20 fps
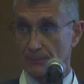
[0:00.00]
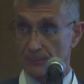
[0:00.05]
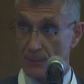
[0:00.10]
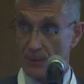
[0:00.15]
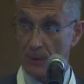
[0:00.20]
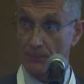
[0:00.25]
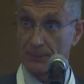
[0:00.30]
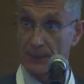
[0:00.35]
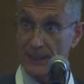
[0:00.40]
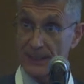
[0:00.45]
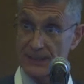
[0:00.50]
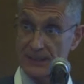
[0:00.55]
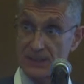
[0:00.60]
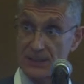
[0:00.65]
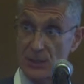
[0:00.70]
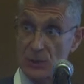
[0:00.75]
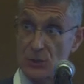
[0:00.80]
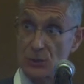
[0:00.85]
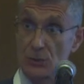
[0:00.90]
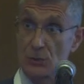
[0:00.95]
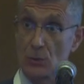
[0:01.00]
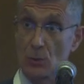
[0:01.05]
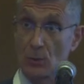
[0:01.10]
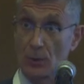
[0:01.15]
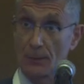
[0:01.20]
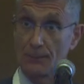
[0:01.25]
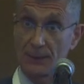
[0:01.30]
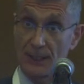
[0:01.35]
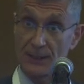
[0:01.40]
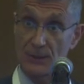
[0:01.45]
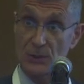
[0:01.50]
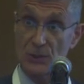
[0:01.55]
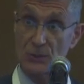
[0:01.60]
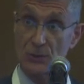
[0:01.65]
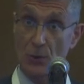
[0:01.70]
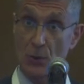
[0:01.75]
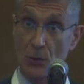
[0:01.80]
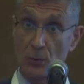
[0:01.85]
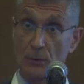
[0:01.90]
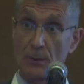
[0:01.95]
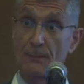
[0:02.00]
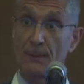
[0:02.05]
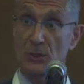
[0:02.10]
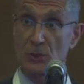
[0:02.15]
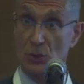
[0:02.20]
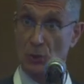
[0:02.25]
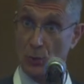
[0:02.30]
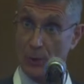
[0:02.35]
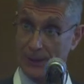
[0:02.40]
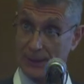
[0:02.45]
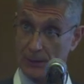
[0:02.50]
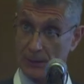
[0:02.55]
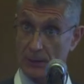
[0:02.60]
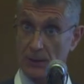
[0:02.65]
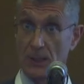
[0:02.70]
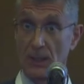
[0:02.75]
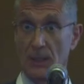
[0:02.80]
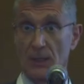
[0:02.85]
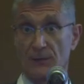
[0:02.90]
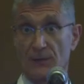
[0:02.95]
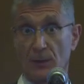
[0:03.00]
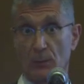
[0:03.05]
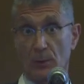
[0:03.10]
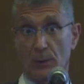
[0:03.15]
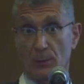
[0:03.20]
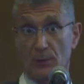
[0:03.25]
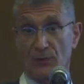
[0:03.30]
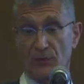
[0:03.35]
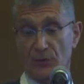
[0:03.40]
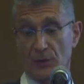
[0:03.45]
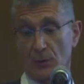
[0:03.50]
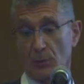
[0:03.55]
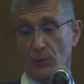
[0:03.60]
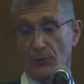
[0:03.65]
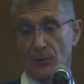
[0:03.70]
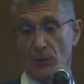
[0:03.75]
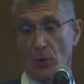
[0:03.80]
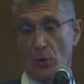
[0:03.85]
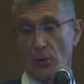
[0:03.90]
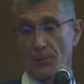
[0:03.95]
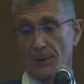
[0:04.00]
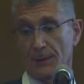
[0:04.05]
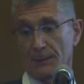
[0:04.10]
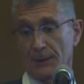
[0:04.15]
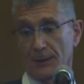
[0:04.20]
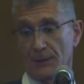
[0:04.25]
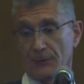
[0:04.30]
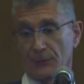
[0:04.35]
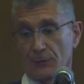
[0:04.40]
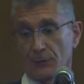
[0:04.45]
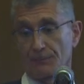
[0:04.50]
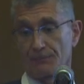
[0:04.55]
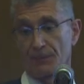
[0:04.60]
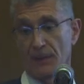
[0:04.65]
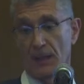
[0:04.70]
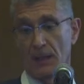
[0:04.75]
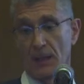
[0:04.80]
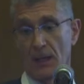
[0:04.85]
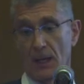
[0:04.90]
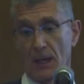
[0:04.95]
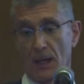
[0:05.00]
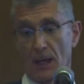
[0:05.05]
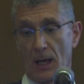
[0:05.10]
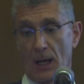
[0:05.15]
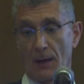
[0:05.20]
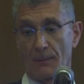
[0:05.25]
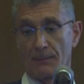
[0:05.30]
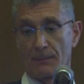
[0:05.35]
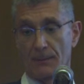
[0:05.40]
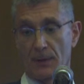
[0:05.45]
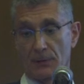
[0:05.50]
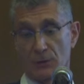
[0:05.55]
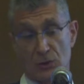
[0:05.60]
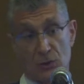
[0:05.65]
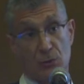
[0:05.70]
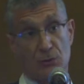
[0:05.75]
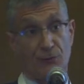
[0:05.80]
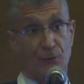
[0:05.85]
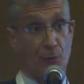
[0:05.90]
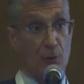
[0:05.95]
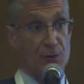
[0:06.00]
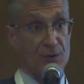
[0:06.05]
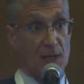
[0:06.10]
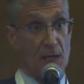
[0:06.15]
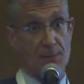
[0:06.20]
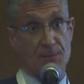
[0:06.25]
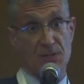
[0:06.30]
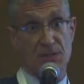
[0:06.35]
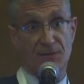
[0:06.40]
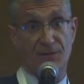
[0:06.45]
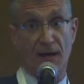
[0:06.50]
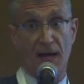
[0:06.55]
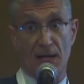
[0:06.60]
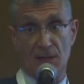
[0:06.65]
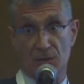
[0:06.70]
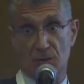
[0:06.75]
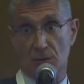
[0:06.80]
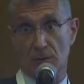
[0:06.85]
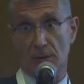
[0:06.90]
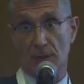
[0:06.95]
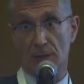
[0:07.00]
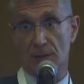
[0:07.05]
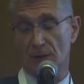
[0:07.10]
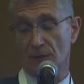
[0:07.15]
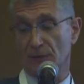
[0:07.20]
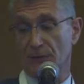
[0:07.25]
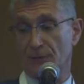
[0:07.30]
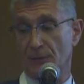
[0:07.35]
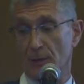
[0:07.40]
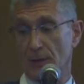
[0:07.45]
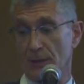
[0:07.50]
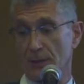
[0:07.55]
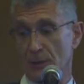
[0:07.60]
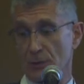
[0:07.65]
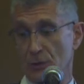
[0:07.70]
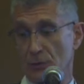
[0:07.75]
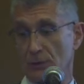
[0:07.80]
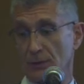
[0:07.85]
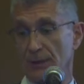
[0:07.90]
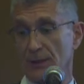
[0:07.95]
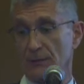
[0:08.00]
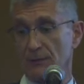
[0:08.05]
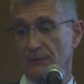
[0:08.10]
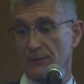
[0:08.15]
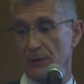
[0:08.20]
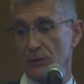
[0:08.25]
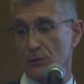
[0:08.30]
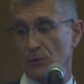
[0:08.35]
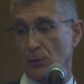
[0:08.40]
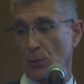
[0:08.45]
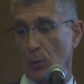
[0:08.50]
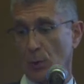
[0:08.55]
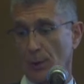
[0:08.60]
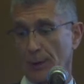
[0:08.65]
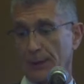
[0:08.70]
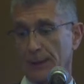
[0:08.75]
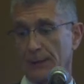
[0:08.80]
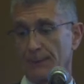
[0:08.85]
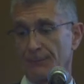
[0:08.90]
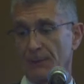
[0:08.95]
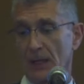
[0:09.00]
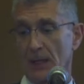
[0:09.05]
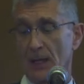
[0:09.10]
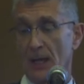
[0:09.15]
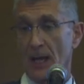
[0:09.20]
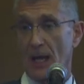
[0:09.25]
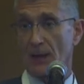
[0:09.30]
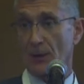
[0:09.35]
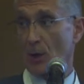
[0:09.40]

ablate tissue or ablate a stone much quicker than we would see with homing laser, 2 to 4 times faster than his very initial in vitro work. And